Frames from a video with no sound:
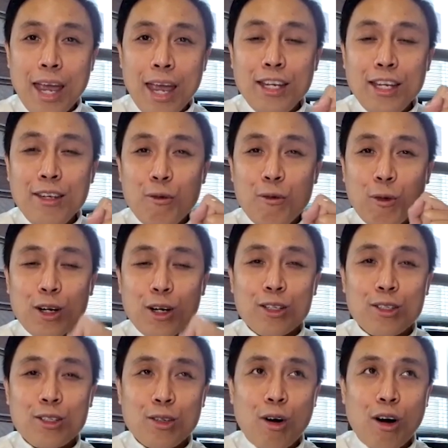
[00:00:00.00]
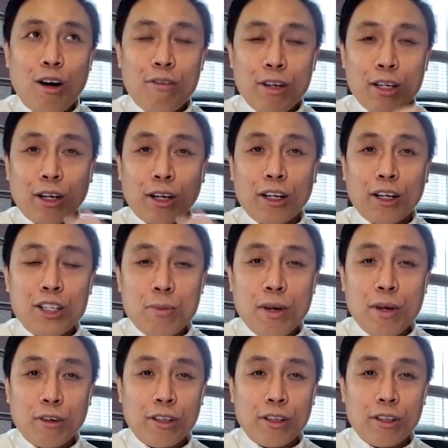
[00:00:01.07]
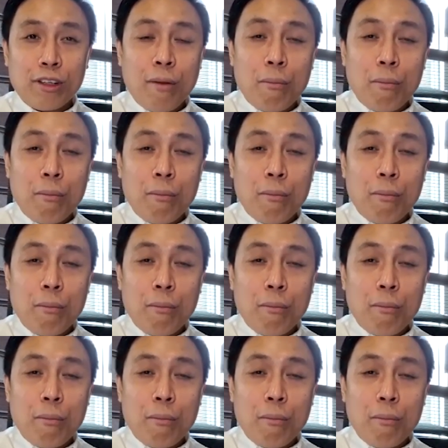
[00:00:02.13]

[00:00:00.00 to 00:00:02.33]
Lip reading: Any words of encouragement for them,